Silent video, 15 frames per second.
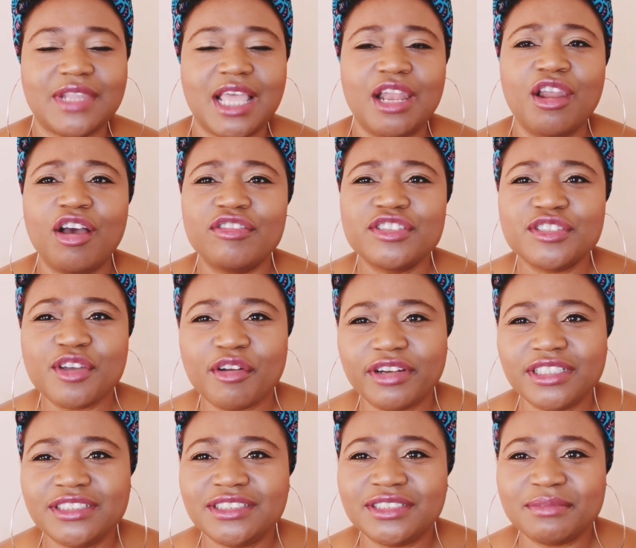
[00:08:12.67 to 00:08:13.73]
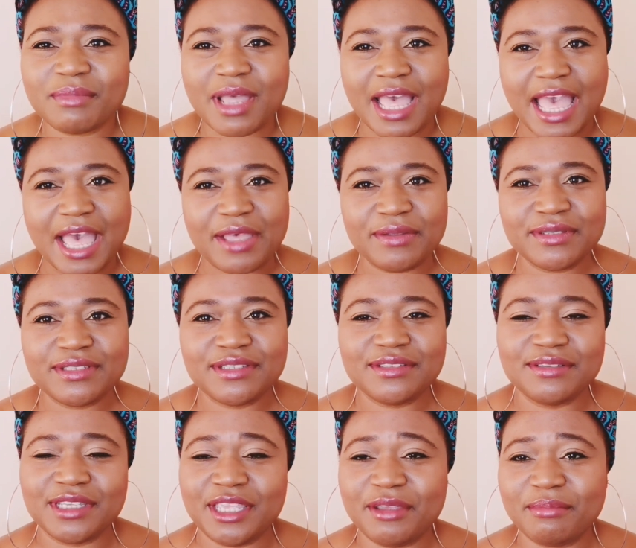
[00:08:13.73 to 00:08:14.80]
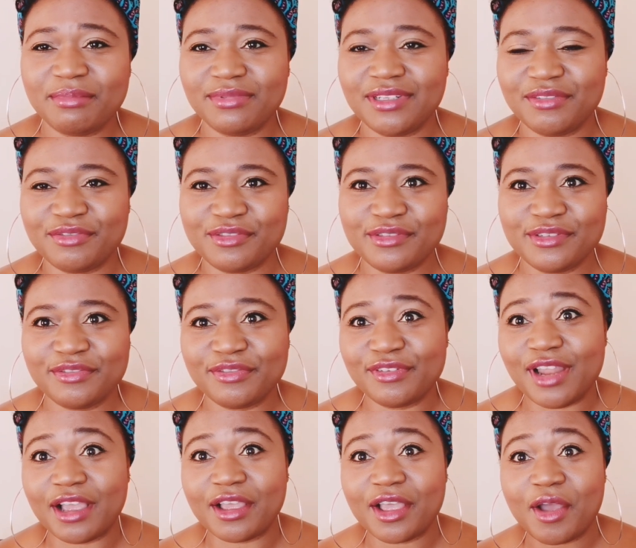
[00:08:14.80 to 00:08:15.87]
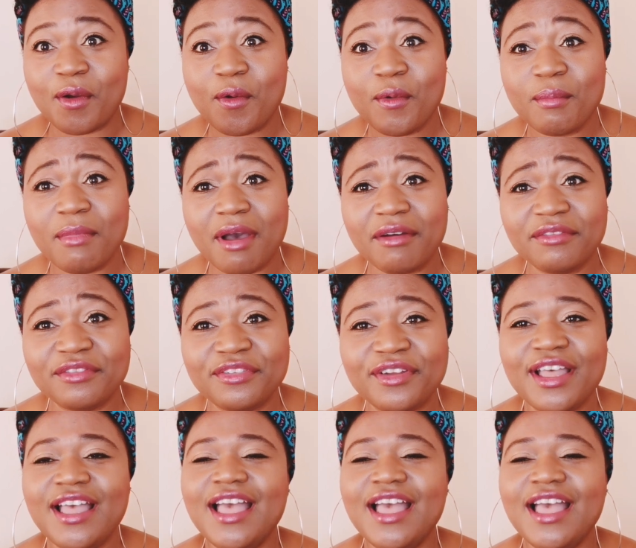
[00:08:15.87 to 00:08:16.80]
lot of storage in my house to keep the food for like a whole month.